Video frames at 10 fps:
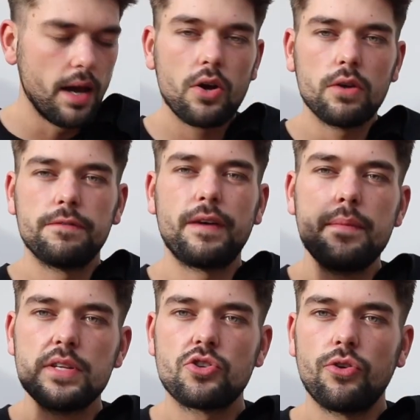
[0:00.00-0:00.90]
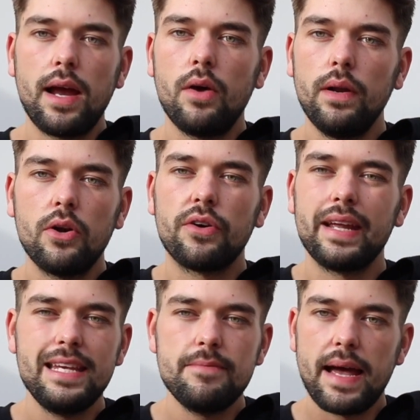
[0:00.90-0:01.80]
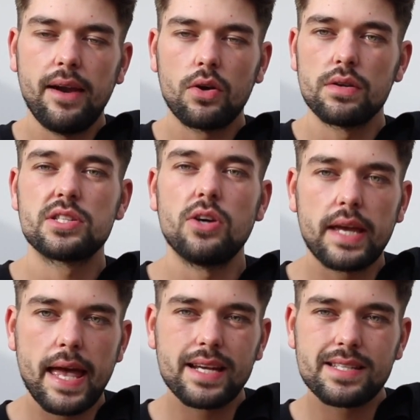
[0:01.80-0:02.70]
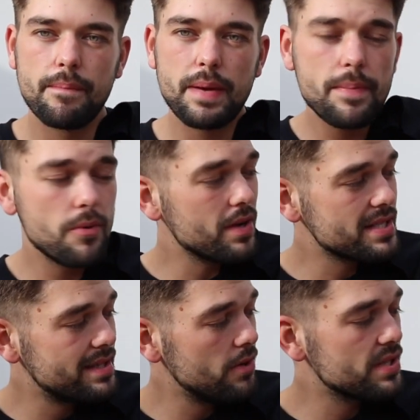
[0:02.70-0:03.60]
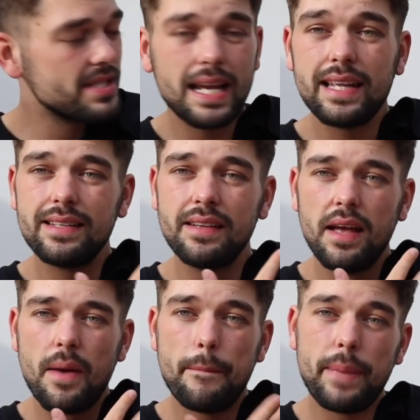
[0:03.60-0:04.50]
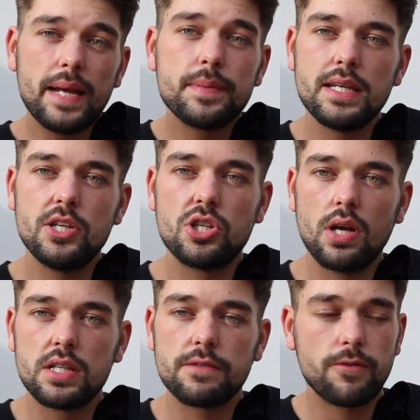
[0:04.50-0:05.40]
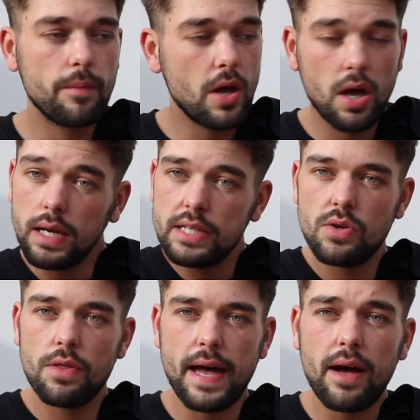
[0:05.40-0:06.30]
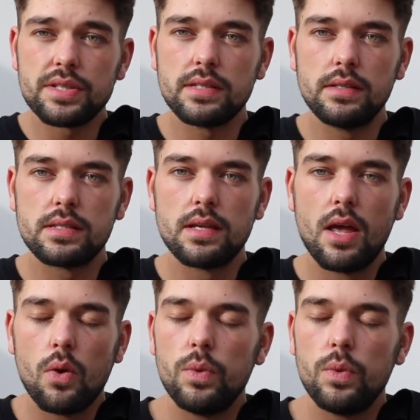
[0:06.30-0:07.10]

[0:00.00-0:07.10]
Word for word: I look on Famous Grail, I look on eBay, I look on StockX, and people are still selling Bape t-shirts from early 2000s,